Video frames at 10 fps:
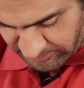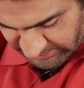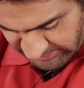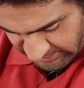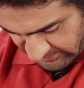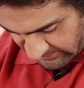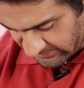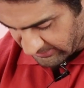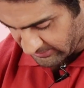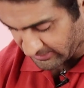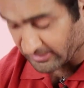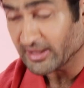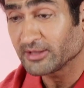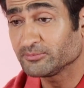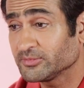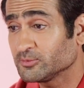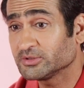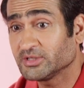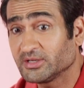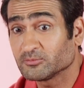you please help me with it?